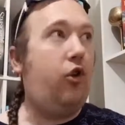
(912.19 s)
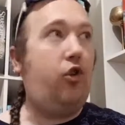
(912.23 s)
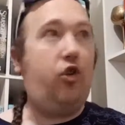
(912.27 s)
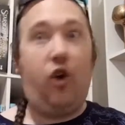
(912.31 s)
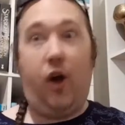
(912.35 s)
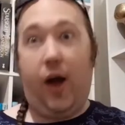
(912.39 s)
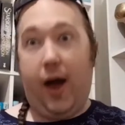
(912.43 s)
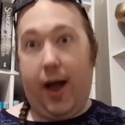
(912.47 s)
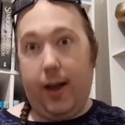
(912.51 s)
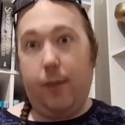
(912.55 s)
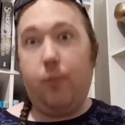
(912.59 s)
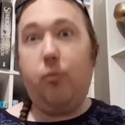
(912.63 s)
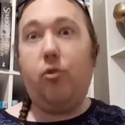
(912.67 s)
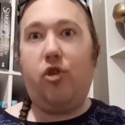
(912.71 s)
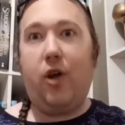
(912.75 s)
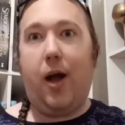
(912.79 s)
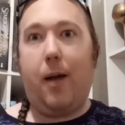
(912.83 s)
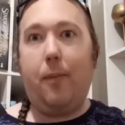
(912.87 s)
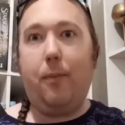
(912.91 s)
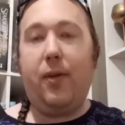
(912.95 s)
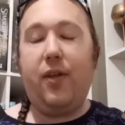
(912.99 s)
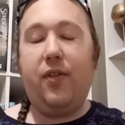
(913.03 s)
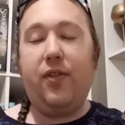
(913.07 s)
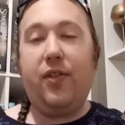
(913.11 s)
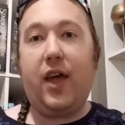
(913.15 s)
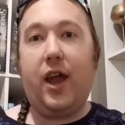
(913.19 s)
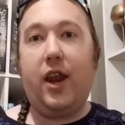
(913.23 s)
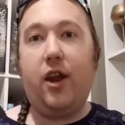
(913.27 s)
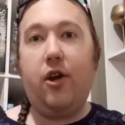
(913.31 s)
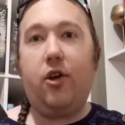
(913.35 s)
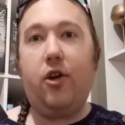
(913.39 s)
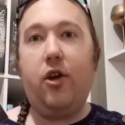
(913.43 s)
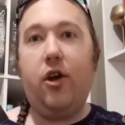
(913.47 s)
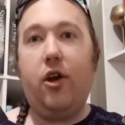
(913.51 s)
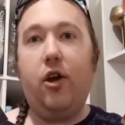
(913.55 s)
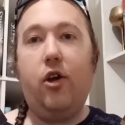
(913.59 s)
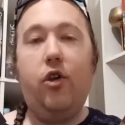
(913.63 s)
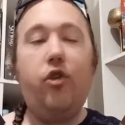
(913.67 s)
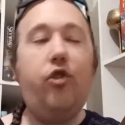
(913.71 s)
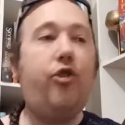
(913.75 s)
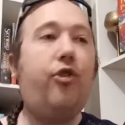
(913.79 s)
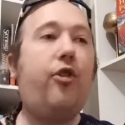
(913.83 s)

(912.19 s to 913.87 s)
time jump that occurs.